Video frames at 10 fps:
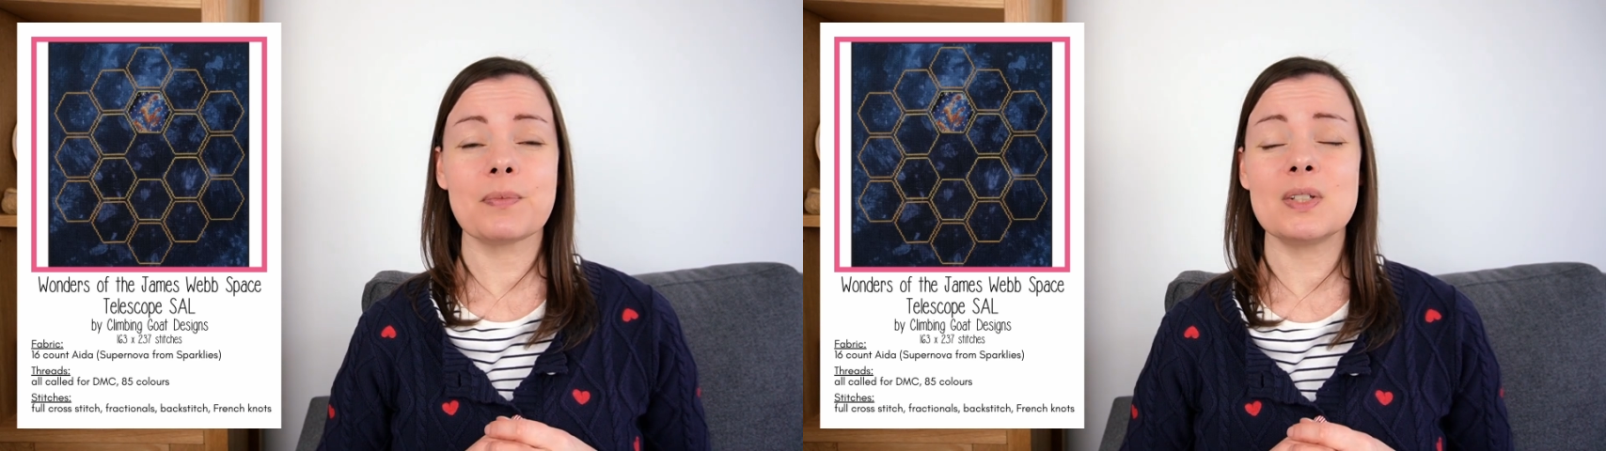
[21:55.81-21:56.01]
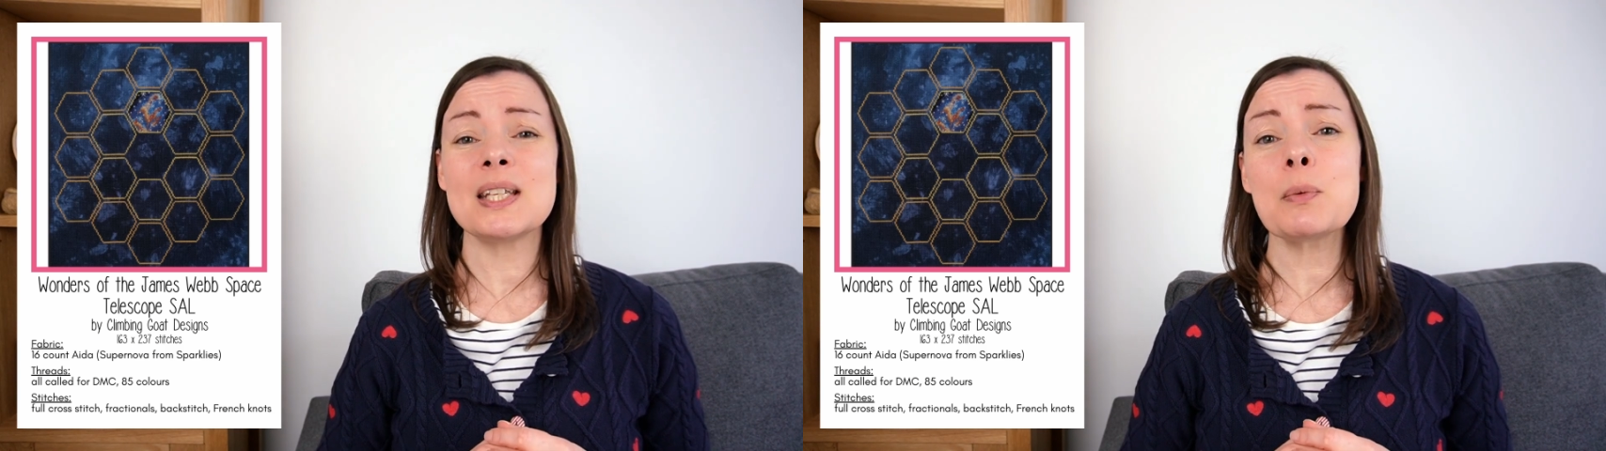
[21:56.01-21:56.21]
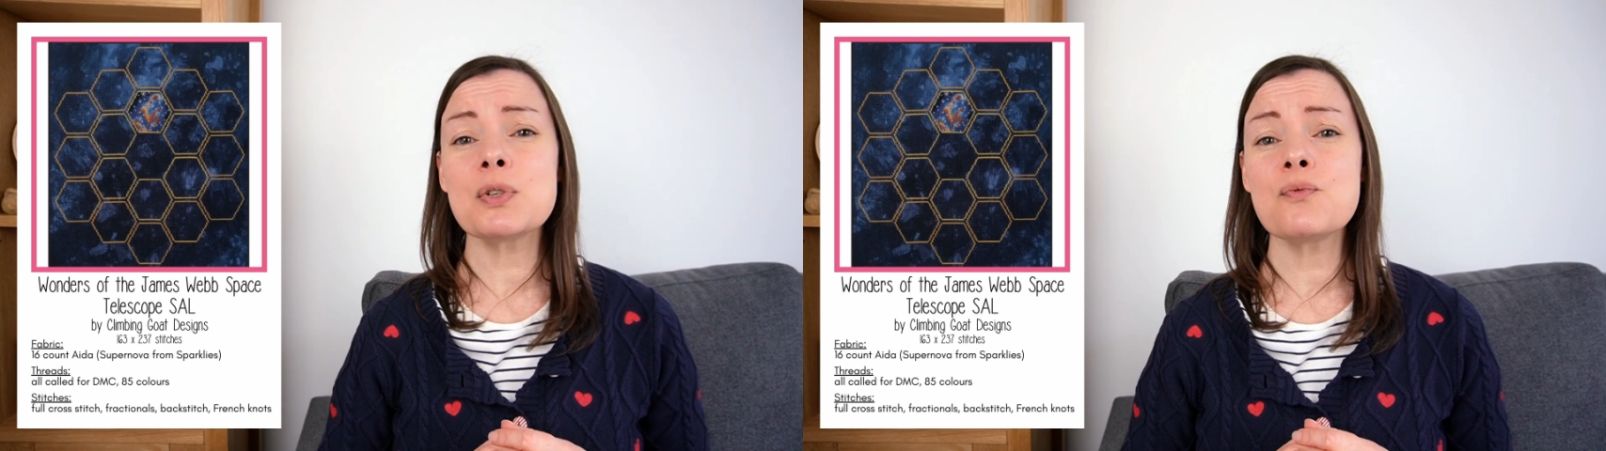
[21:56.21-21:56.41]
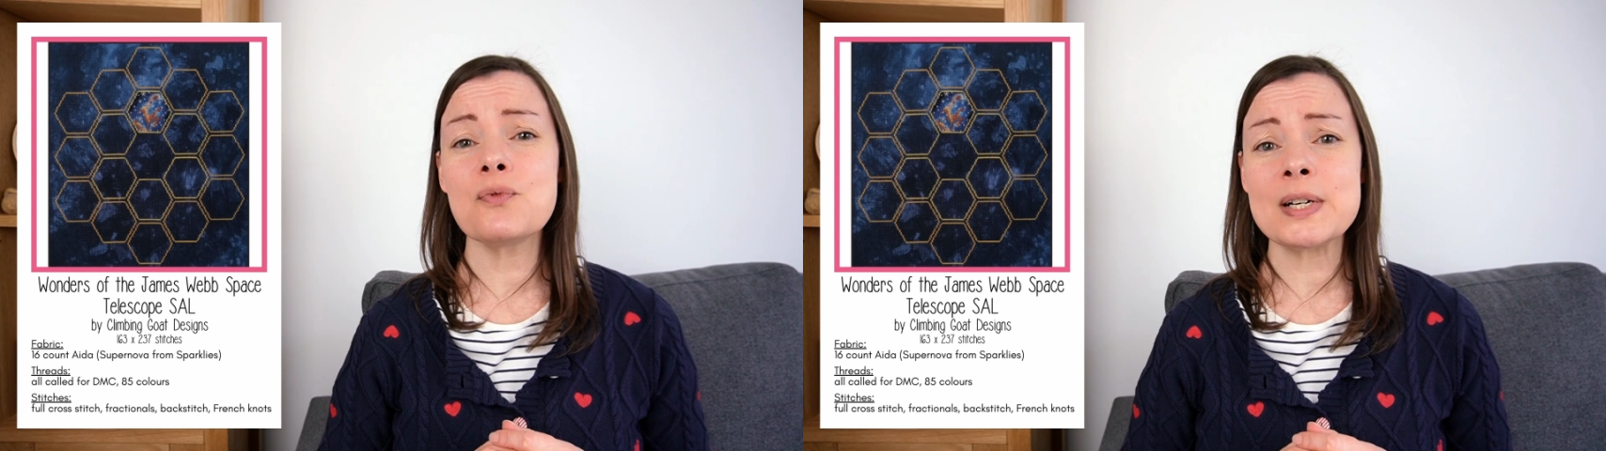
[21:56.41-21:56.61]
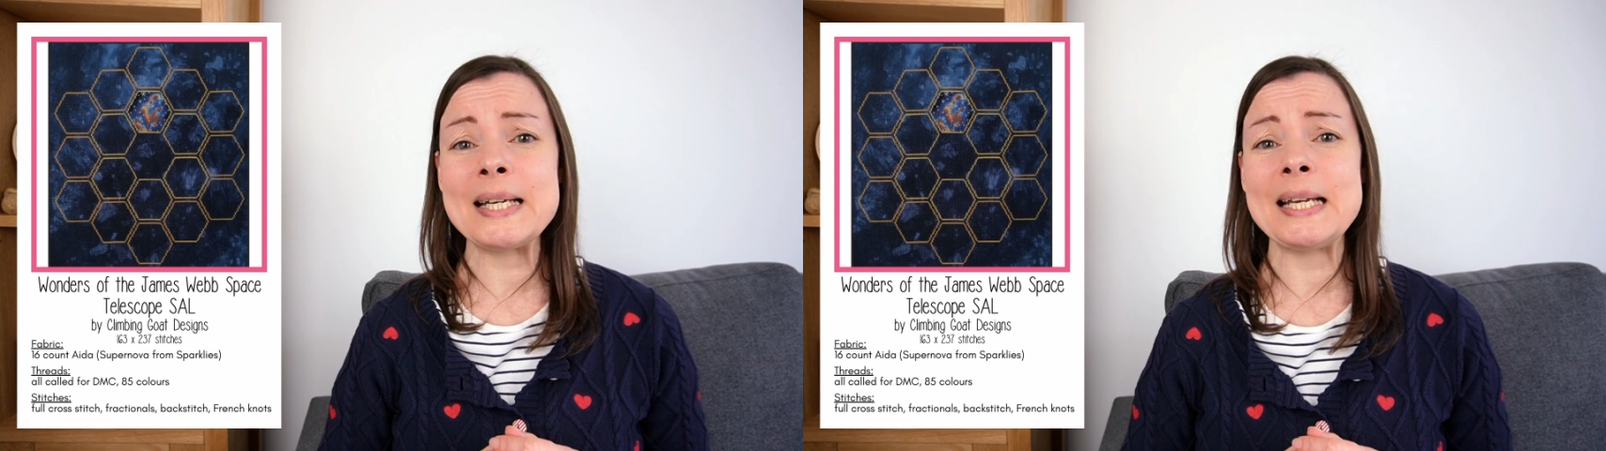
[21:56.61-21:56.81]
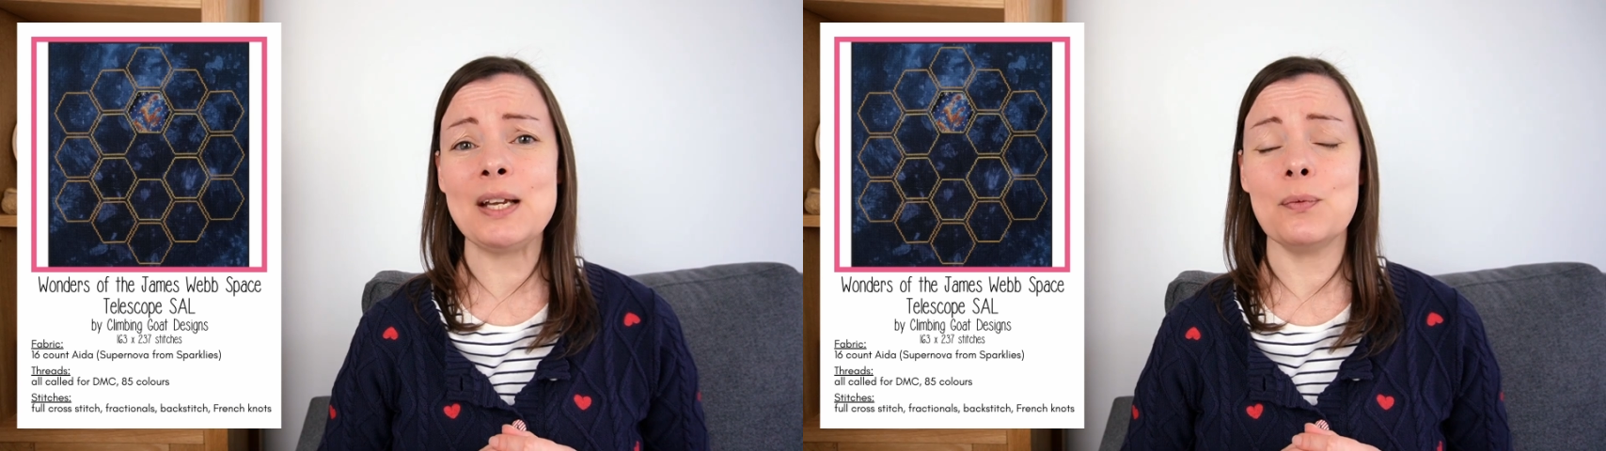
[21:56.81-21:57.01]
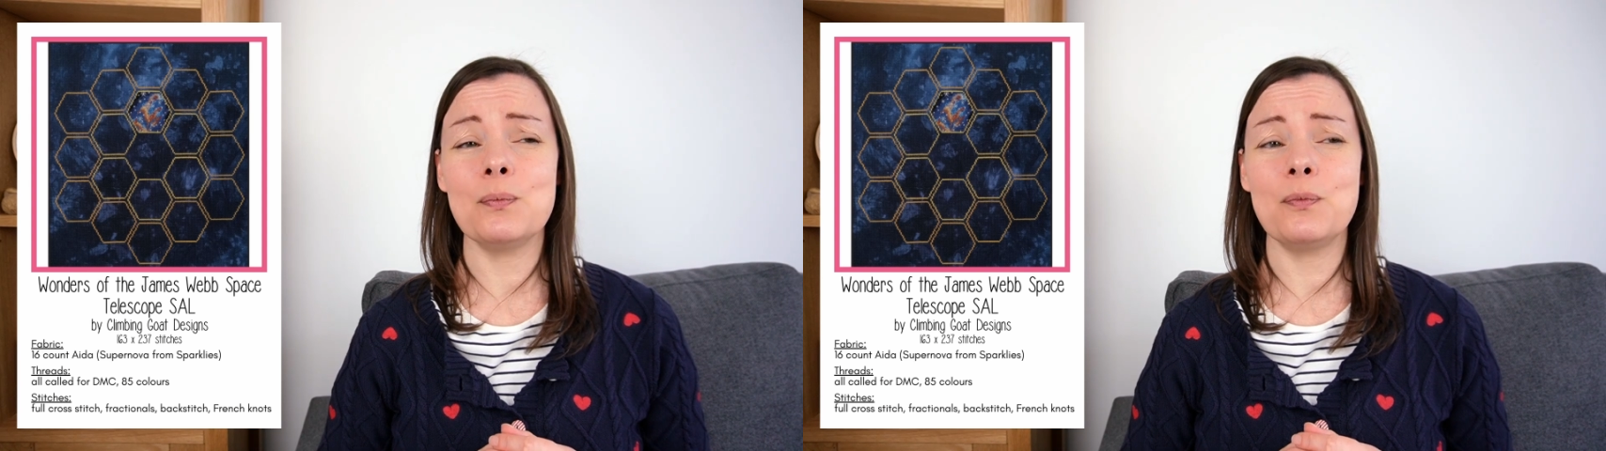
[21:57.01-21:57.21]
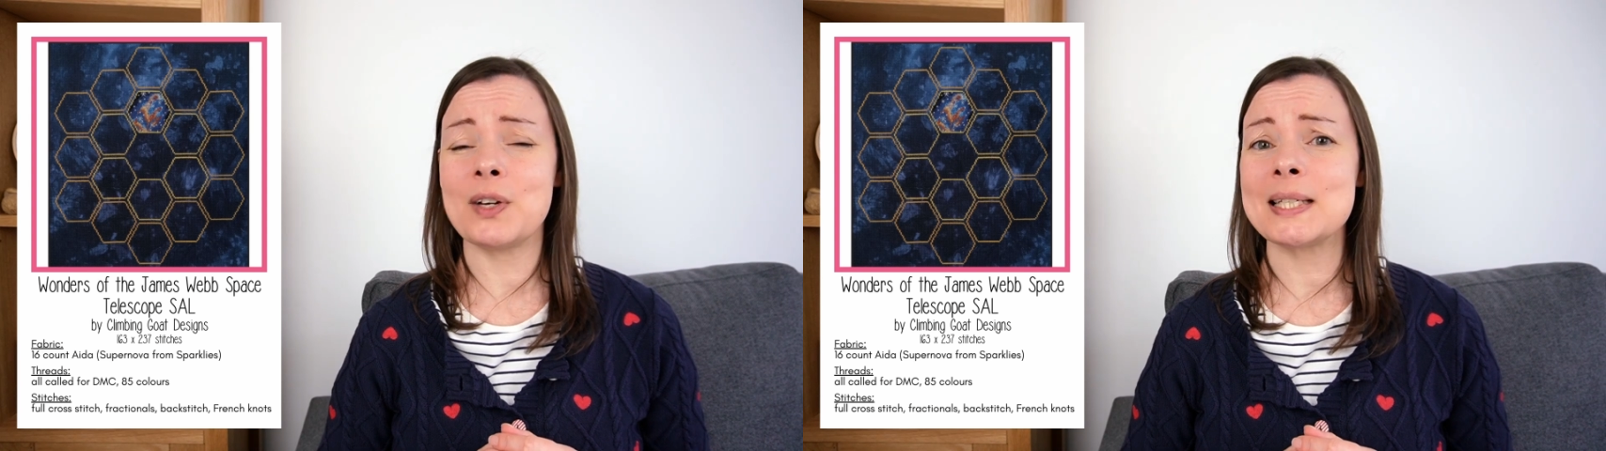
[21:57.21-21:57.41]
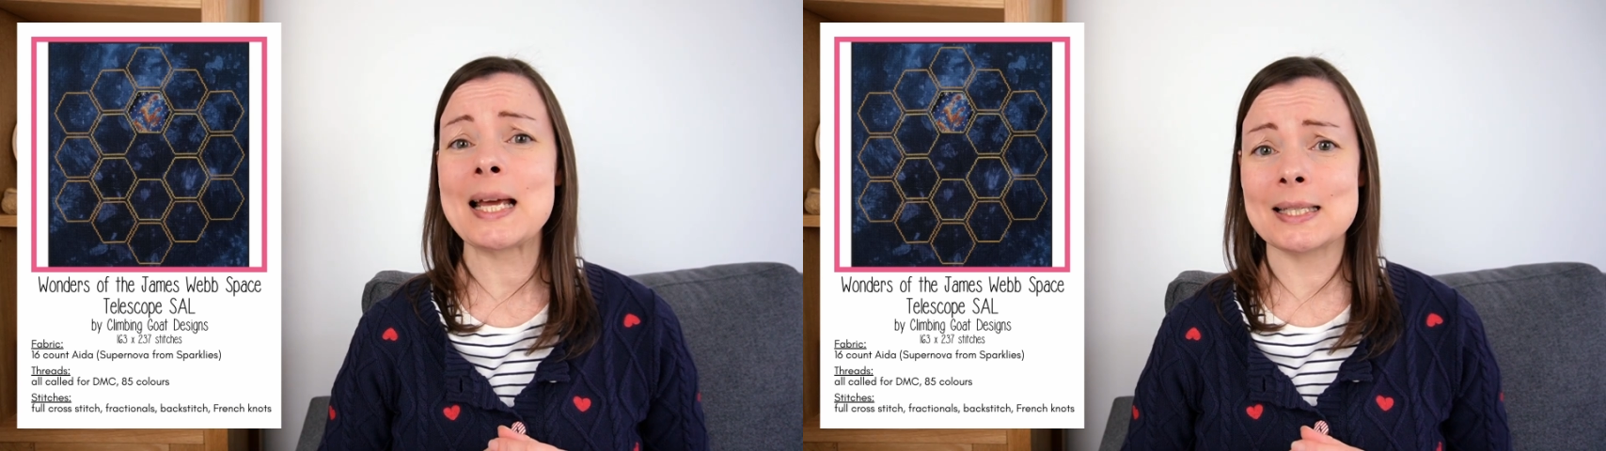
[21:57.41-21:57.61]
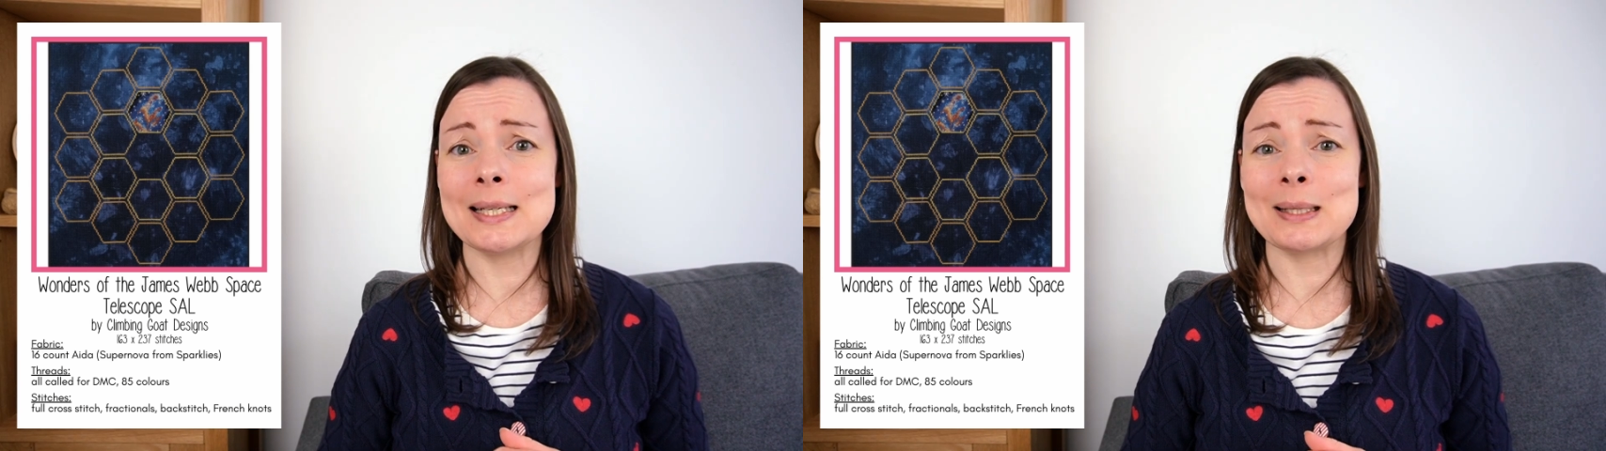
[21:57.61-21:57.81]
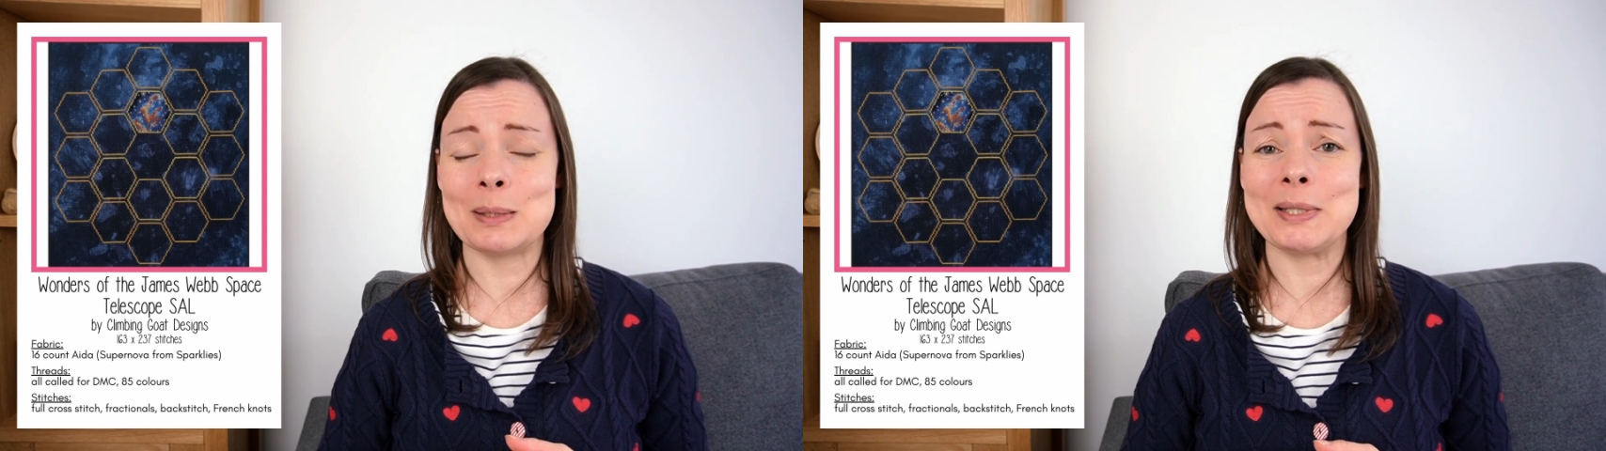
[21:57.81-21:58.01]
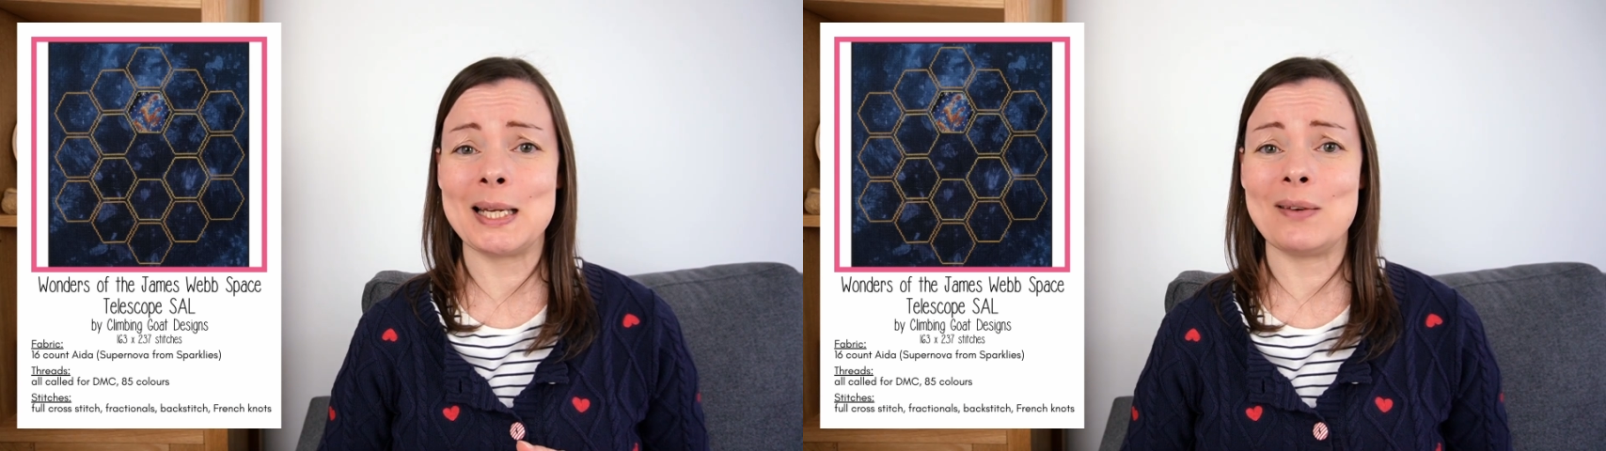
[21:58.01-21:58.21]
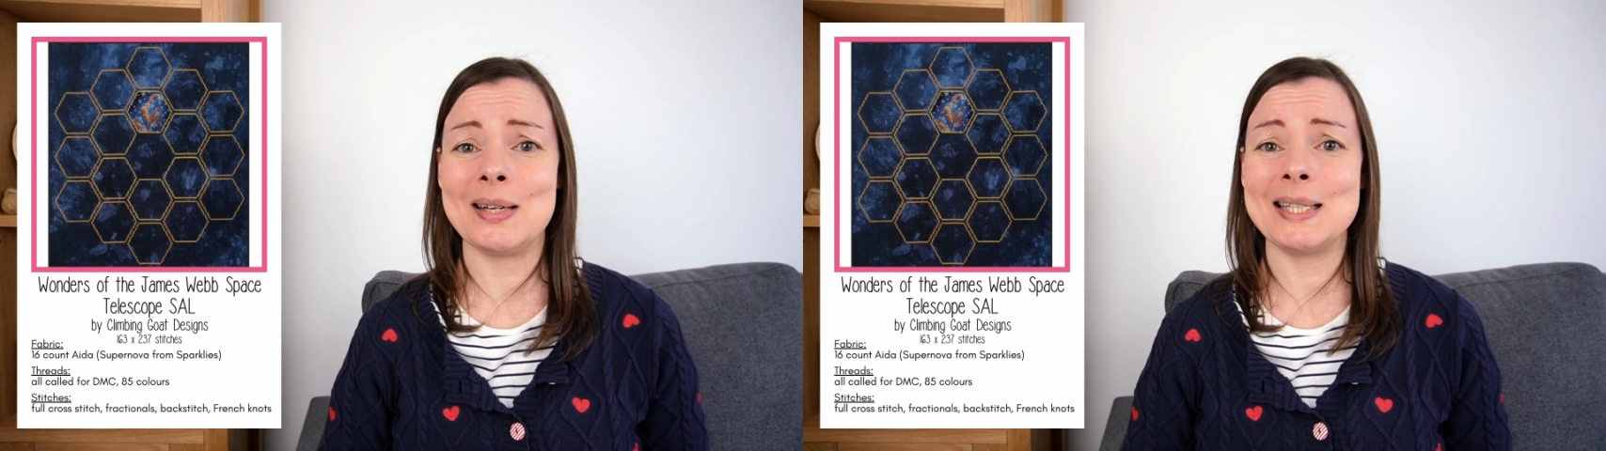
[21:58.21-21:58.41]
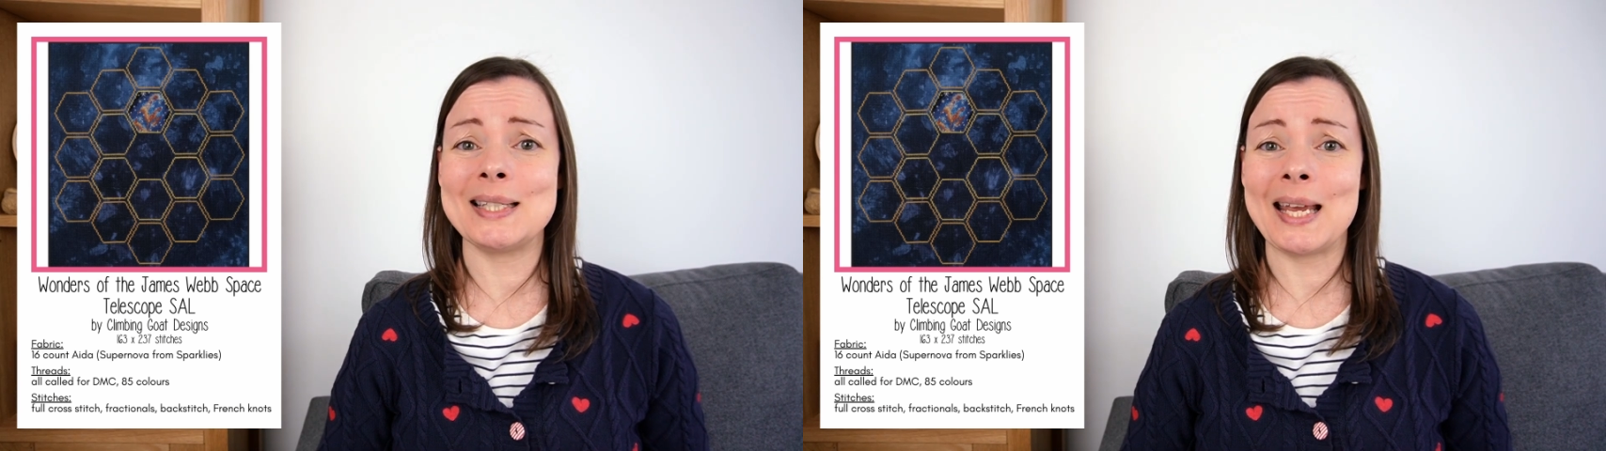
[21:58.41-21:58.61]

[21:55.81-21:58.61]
So that was really fantastic customer service.